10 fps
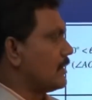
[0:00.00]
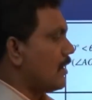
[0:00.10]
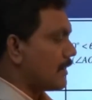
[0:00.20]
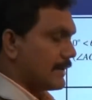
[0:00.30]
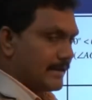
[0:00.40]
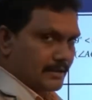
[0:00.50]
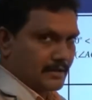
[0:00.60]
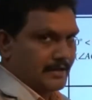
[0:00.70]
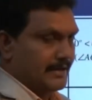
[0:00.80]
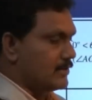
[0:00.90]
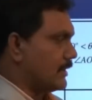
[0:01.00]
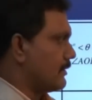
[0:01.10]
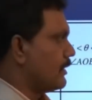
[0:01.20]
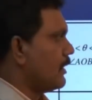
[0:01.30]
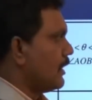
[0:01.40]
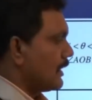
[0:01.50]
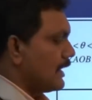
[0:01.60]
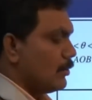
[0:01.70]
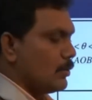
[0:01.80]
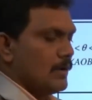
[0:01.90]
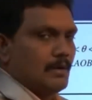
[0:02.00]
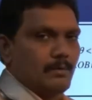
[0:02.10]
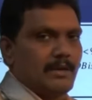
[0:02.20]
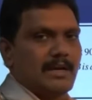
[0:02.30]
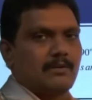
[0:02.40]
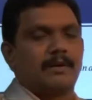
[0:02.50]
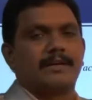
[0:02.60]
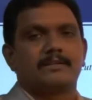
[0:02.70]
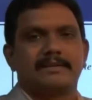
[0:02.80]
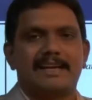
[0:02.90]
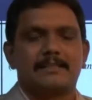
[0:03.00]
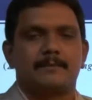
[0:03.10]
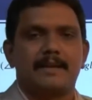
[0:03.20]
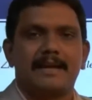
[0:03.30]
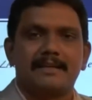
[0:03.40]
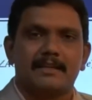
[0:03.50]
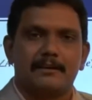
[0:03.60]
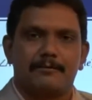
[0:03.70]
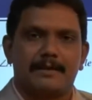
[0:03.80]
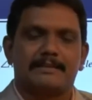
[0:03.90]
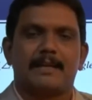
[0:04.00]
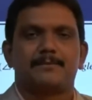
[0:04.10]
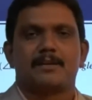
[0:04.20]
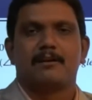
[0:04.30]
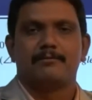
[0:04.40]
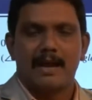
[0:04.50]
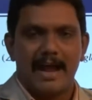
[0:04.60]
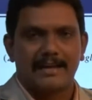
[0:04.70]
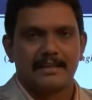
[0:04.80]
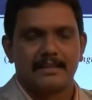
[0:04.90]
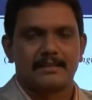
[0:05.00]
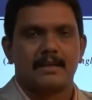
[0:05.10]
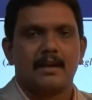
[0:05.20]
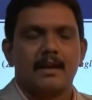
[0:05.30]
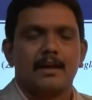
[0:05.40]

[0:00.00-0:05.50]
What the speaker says: or inclination. Now we are going to explain the different types of angles: